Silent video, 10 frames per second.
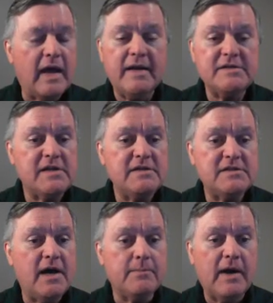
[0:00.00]
and I say
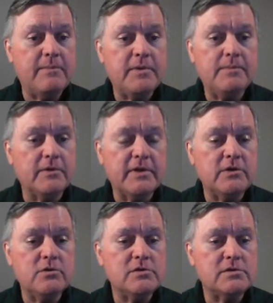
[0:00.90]
some, I have people
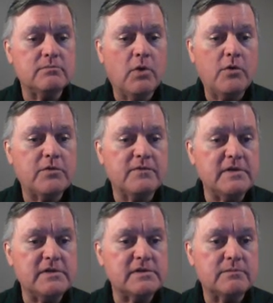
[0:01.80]
that use both
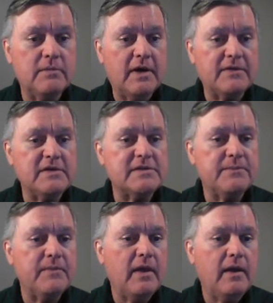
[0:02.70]
of these methods,